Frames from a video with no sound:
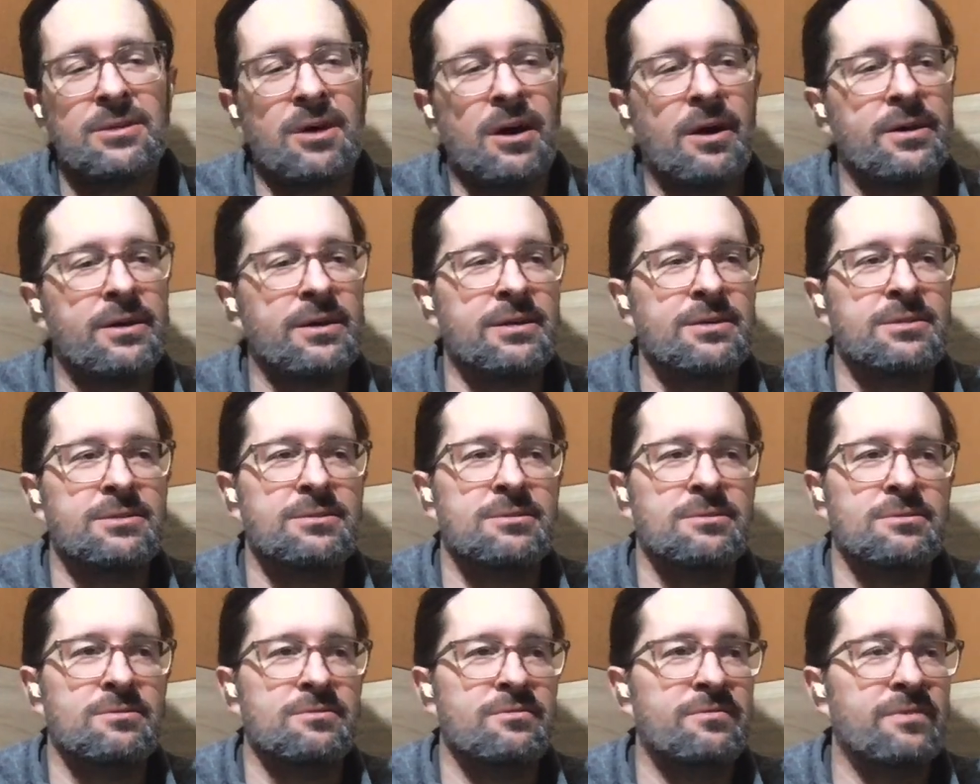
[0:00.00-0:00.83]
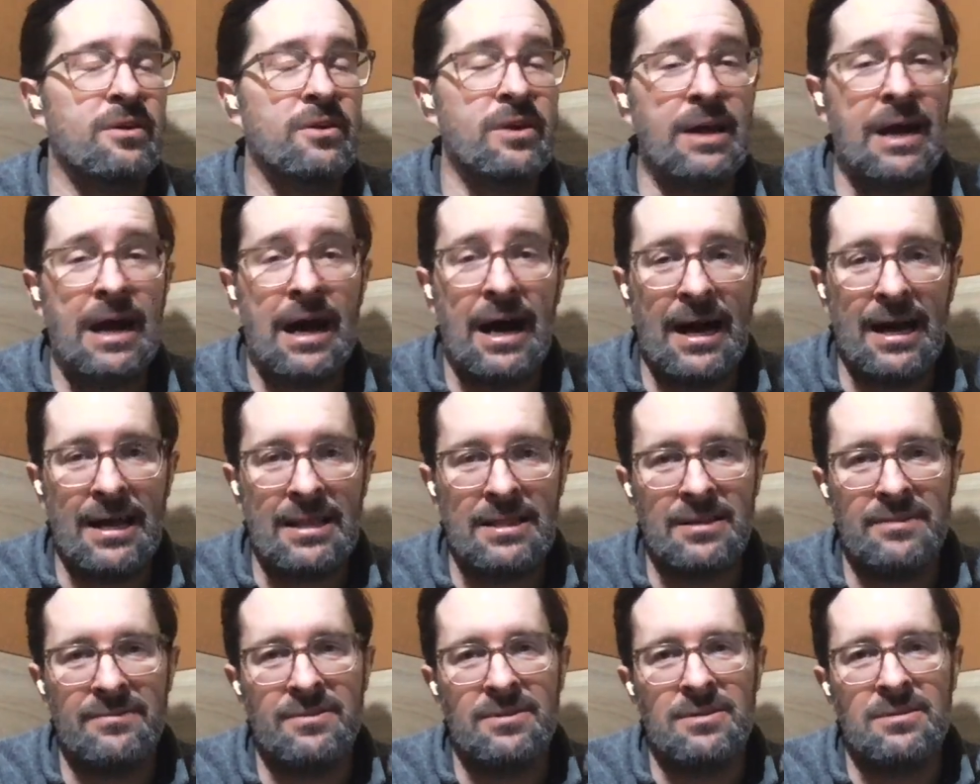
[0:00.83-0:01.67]
talking to very high
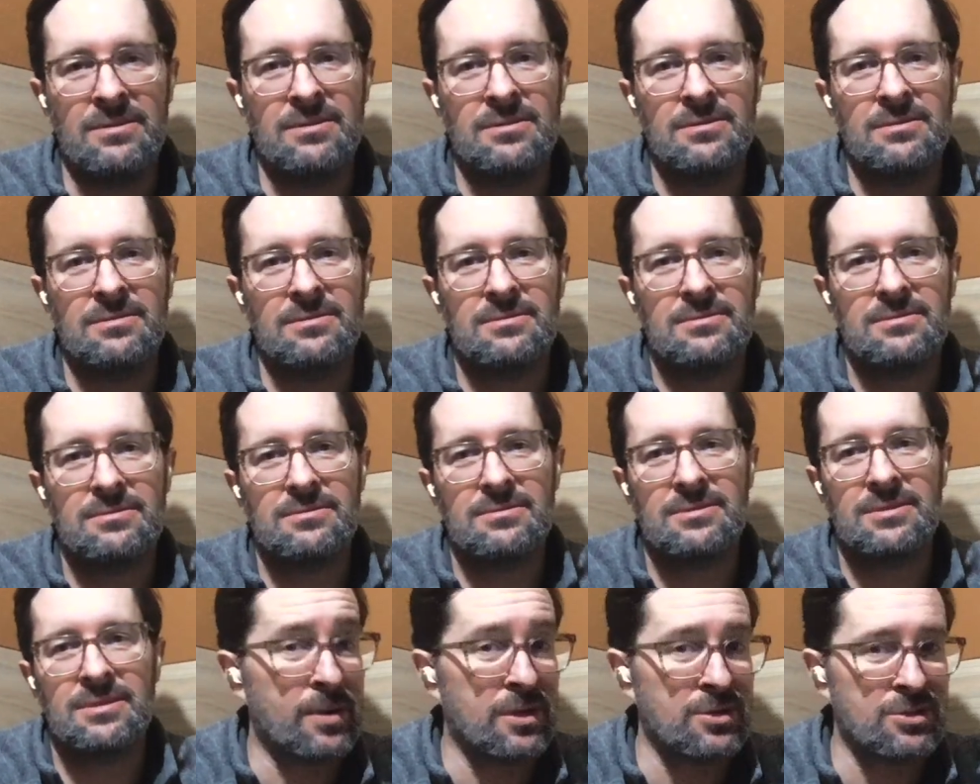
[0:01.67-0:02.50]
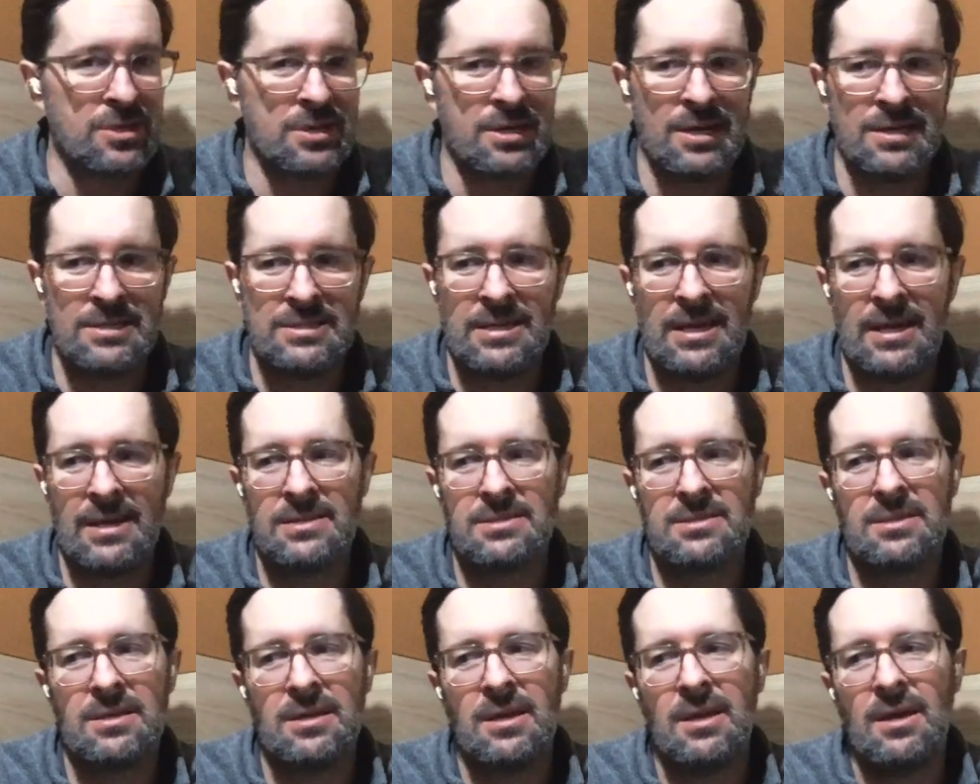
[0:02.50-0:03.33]
level post production
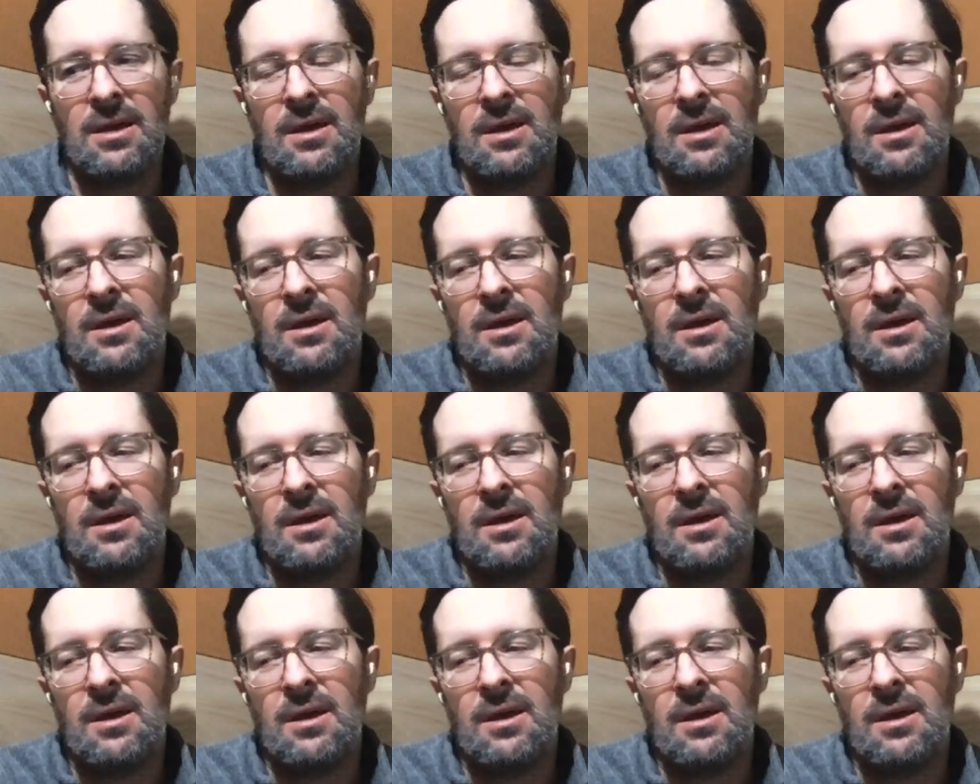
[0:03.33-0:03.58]
contacts.